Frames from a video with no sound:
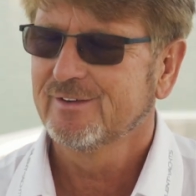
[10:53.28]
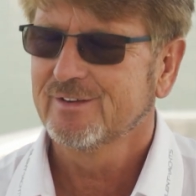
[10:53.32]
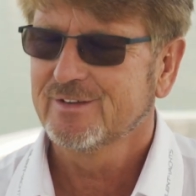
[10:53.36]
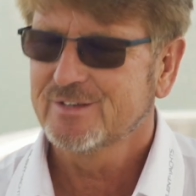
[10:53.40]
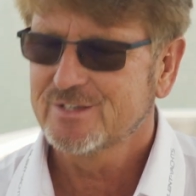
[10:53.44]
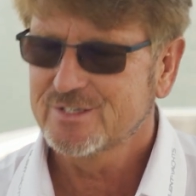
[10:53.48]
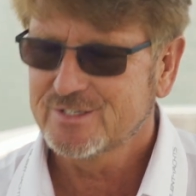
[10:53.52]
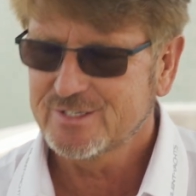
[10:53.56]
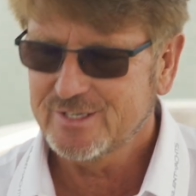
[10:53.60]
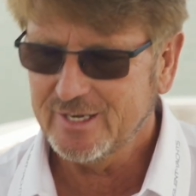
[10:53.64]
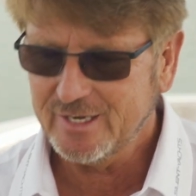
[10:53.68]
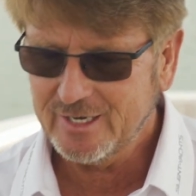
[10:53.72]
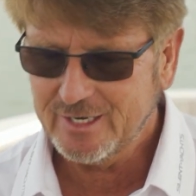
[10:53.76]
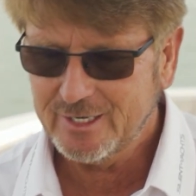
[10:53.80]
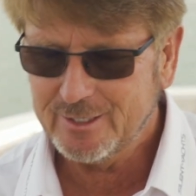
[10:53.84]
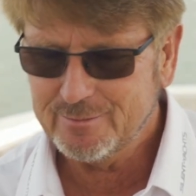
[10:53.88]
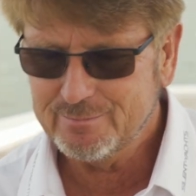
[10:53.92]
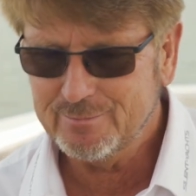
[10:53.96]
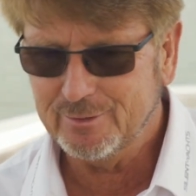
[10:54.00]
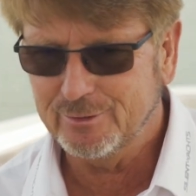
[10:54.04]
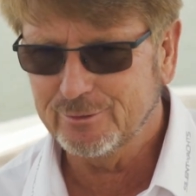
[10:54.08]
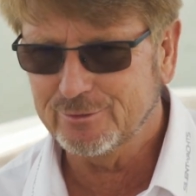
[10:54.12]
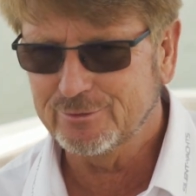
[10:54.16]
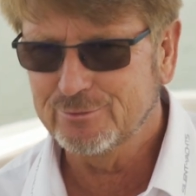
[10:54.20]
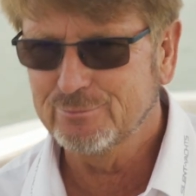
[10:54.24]
sailing
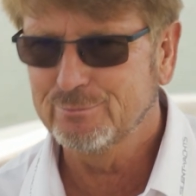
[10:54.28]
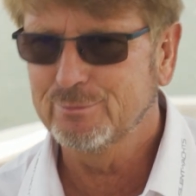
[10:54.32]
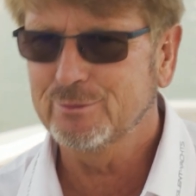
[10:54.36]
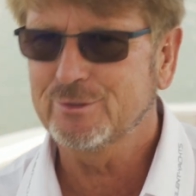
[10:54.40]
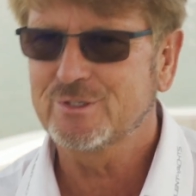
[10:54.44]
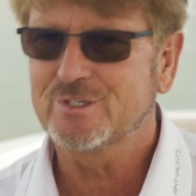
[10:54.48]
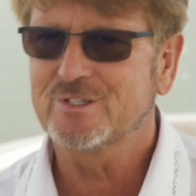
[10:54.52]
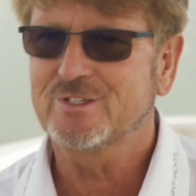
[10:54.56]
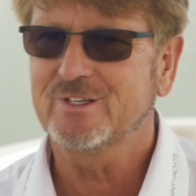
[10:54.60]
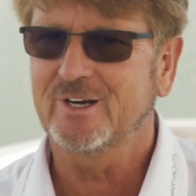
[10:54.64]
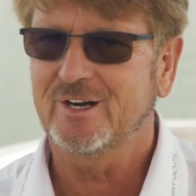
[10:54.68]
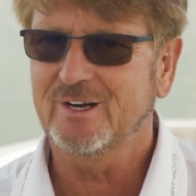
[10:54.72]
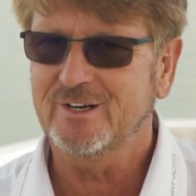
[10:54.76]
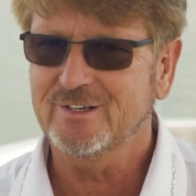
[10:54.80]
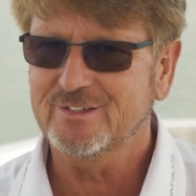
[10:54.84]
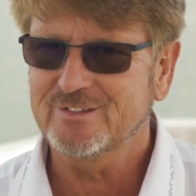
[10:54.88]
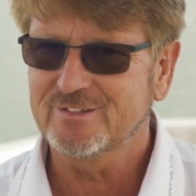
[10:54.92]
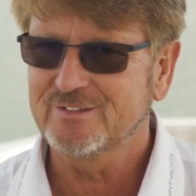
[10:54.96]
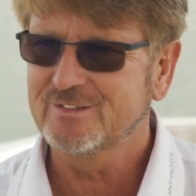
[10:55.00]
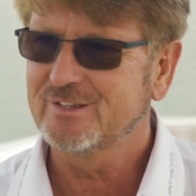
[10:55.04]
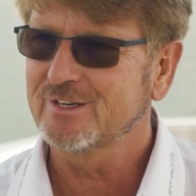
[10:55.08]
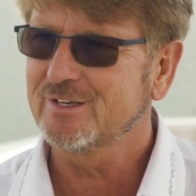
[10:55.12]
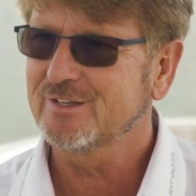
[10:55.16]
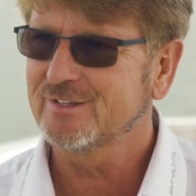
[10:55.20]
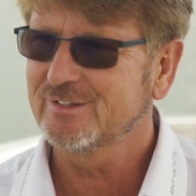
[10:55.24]
boat would start
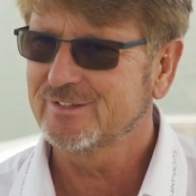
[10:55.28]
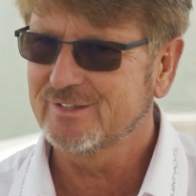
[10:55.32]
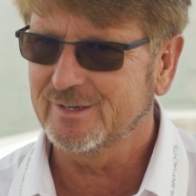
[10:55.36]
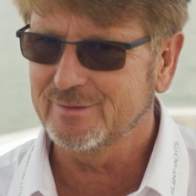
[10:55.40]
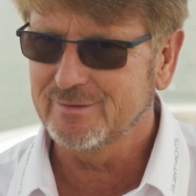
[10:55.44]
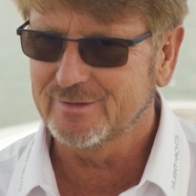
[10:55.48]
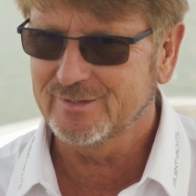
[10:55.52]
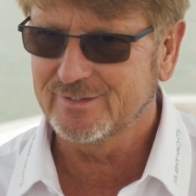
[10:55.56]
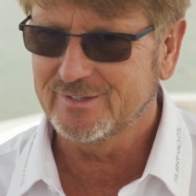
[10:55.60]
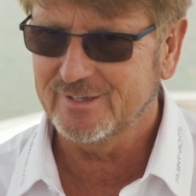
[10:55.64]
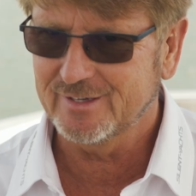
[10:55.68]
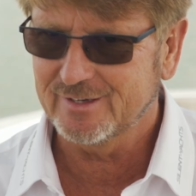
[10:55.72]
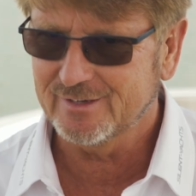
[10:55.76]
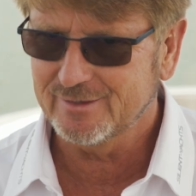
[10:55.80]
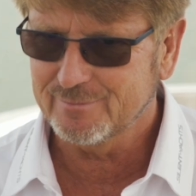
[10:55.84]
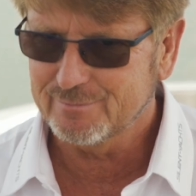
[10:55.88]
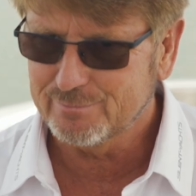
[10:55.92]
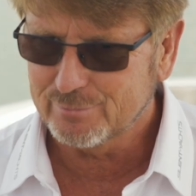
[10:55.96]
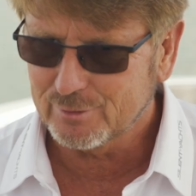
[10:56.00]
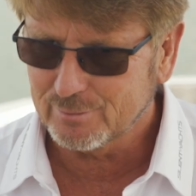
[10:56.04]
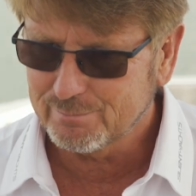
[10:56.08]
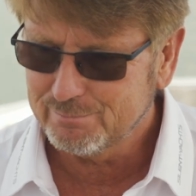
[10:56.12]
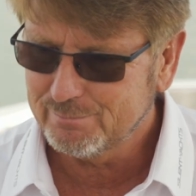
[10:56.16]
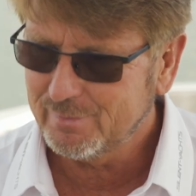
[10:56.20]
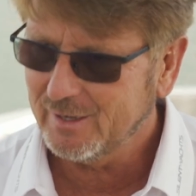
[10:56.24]
their
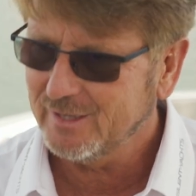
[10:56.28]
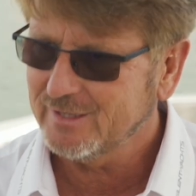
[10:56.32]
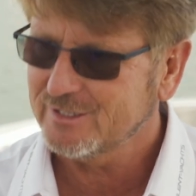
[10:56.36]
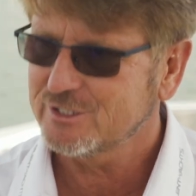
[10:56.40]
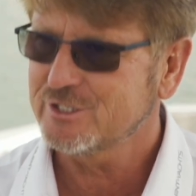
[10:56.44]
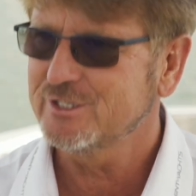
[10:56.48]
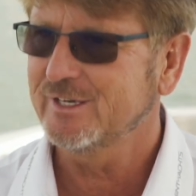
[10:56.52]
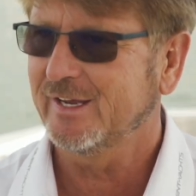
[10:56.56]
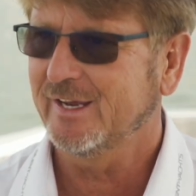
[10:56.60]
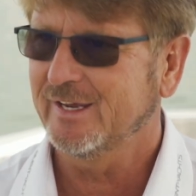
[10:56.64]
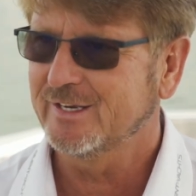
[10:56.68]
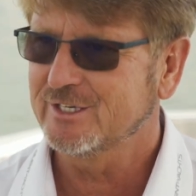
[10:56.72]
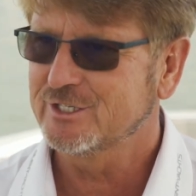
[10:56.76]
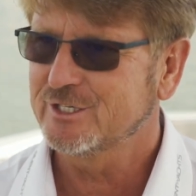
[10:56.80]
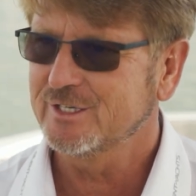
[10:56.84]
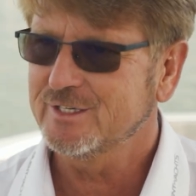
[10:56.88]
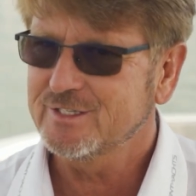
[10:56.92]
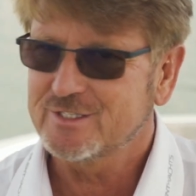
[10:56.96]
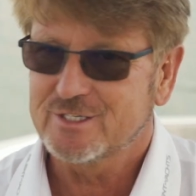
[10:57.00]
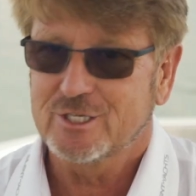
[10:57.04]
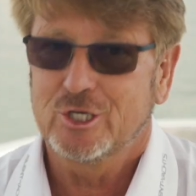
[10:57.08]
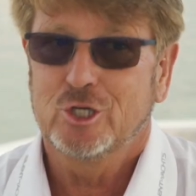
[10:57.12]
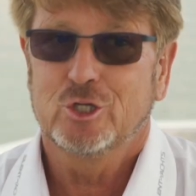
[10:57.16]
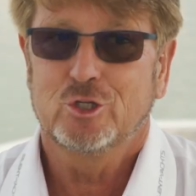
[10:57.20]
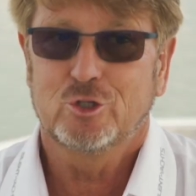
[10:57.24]
propulsion
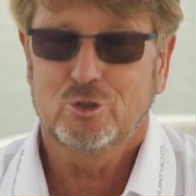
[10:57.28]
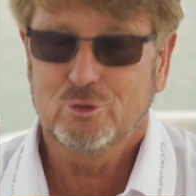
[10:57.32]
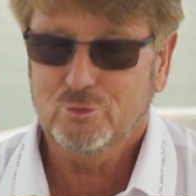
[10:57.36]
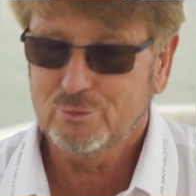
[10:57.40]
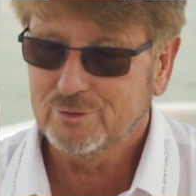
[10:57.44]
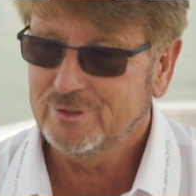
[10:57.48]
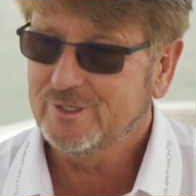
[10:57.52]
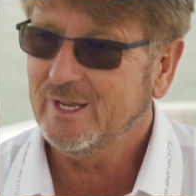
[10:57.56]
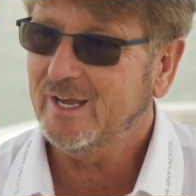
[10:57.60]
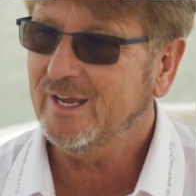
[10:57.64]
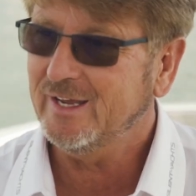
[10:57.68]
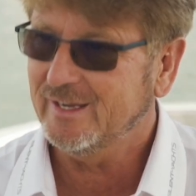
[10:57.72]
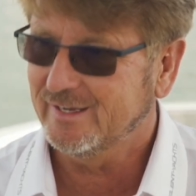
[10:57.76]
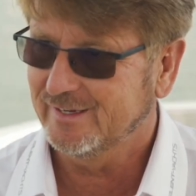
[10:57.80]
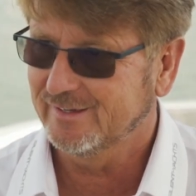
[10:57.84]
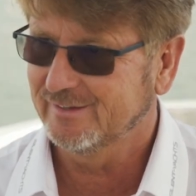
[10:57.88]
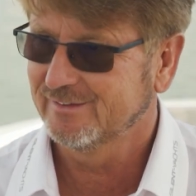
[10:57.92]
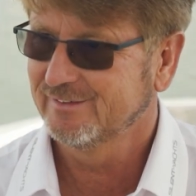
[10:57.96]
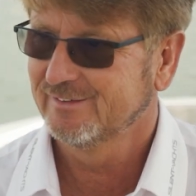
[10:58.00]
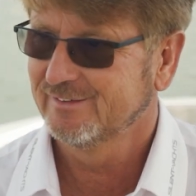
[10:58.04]
engines today.